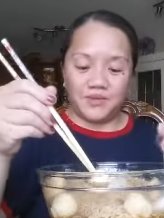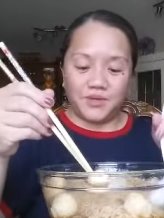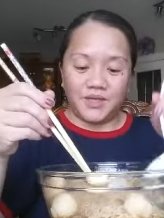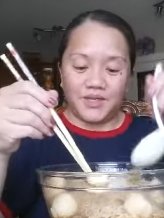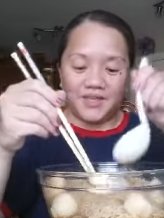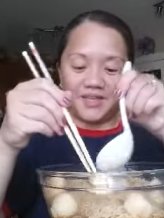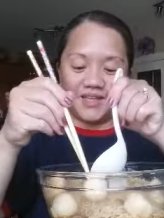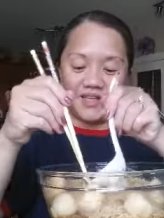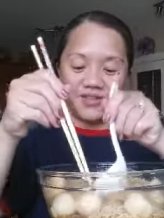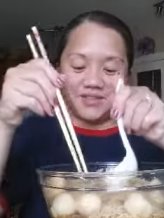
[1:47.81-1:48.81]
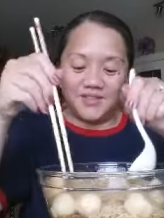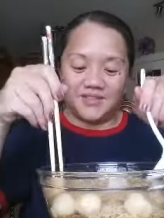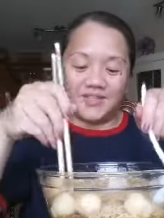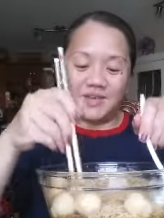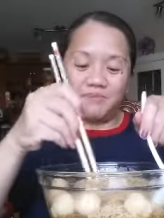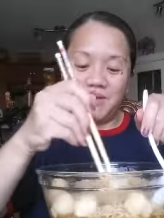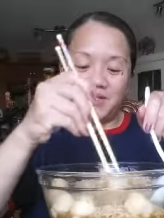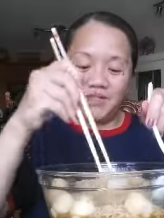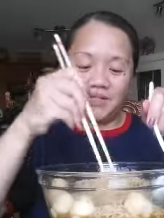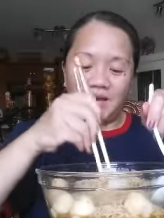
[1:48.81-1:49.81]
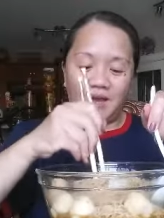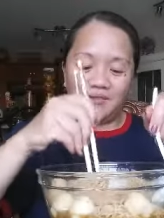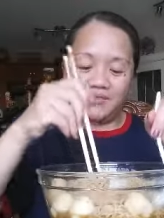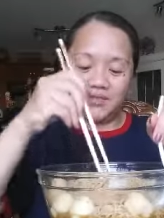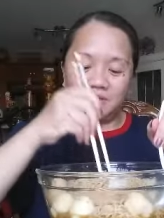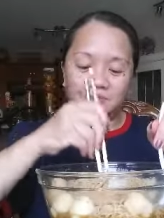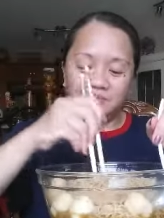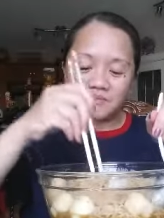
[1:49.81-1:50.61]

so I can like, you know, take Benadryl after.